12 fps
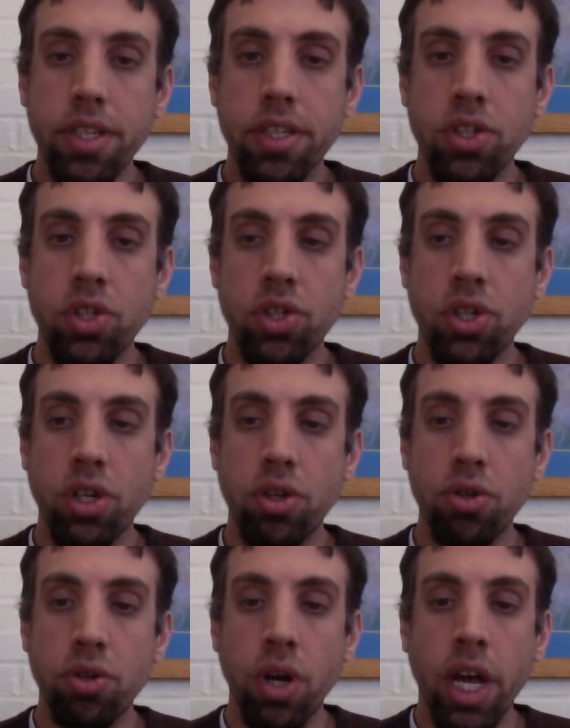
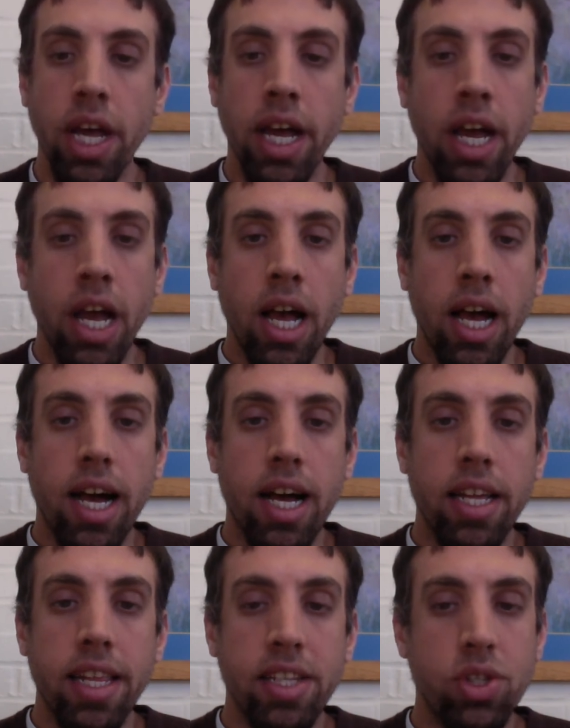So
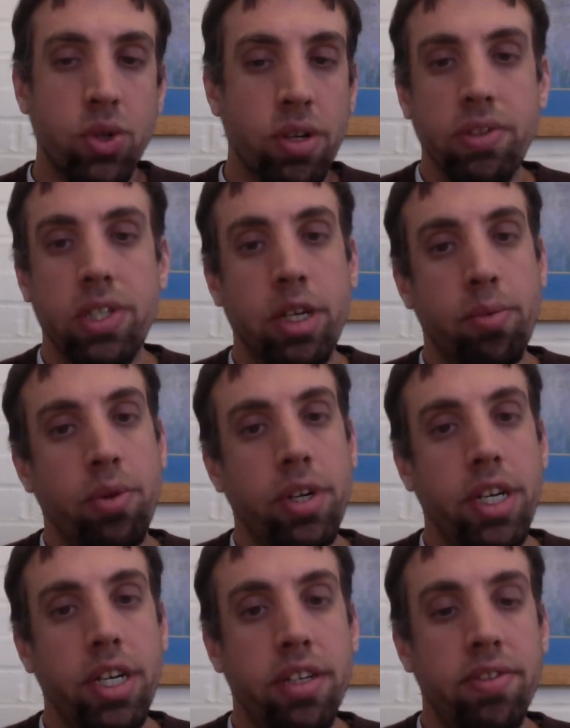that's sort of a
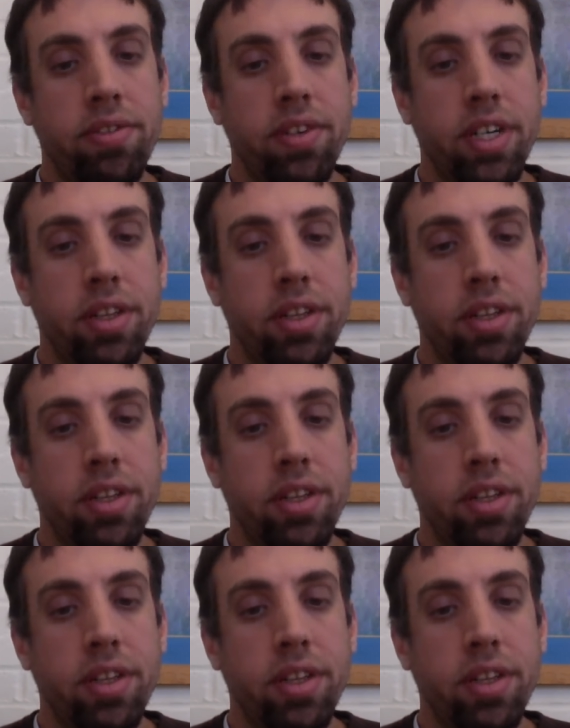summary of